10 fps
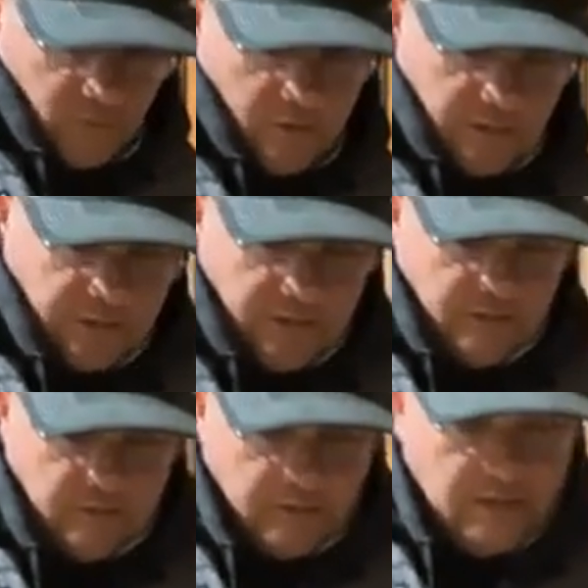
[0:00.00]
you want a
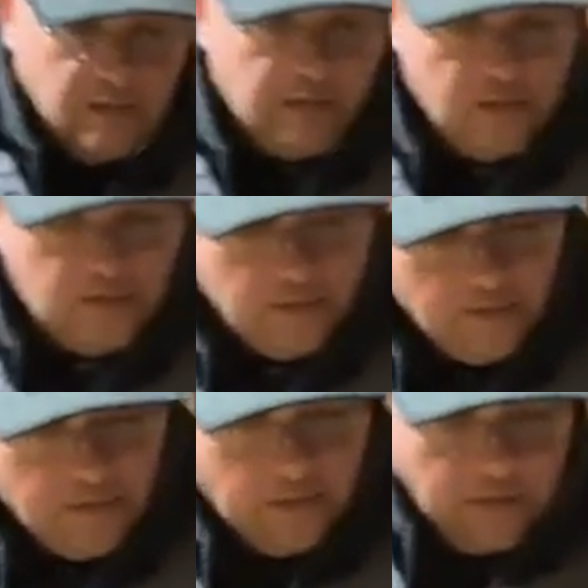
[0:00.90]
little
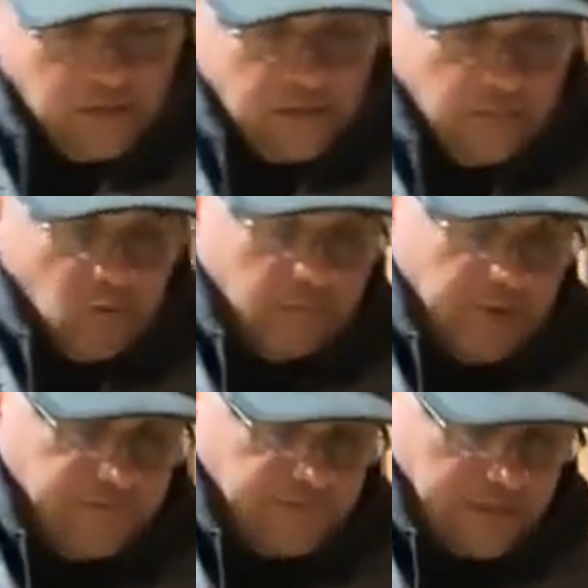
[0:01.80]
more
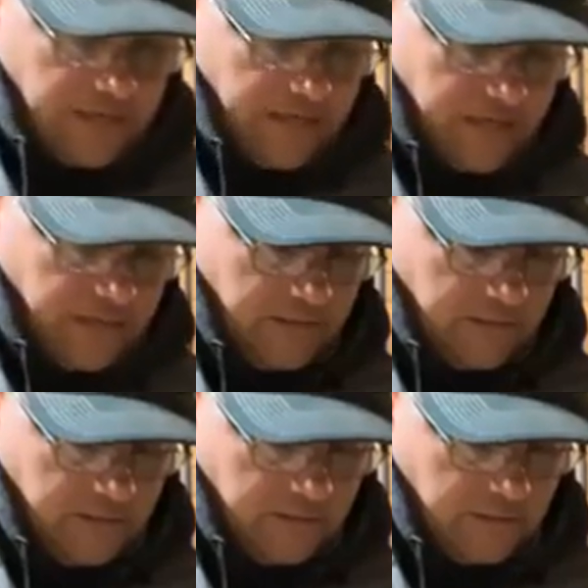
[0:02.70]
beef to that
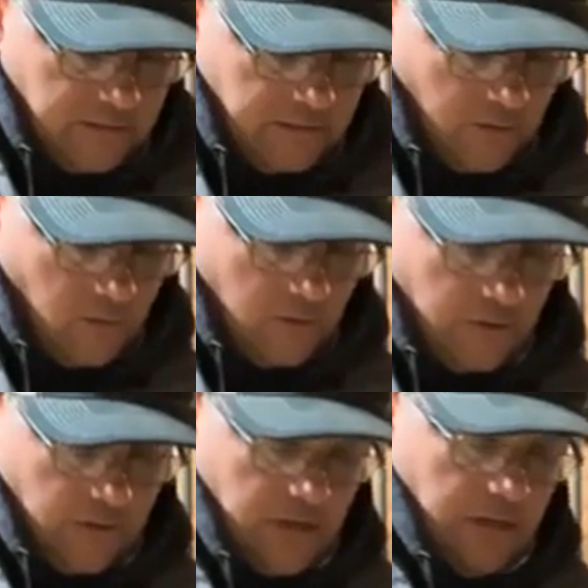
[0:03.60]

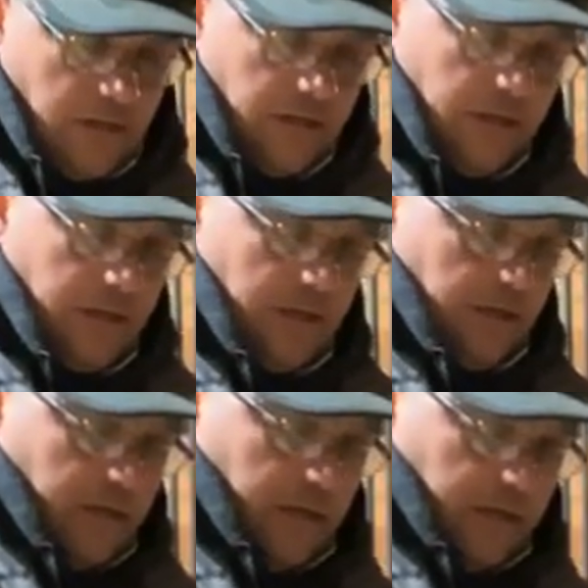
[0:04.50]
horn,
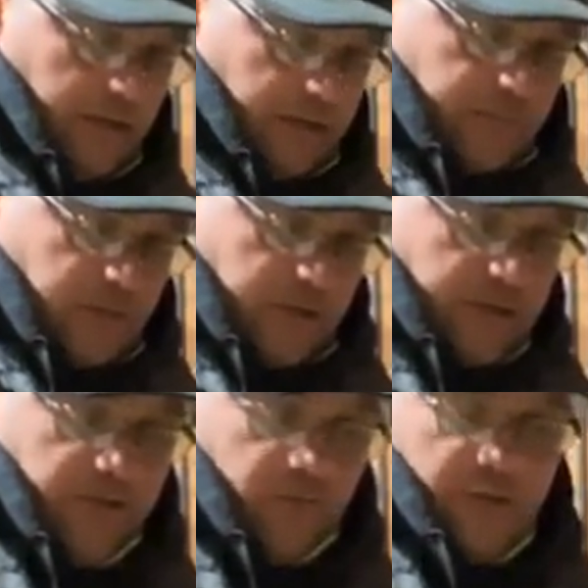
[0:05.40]
you just put
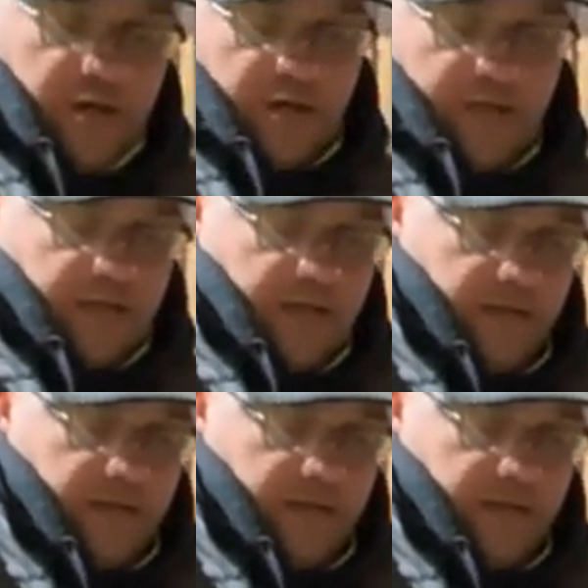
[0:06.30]
another one on,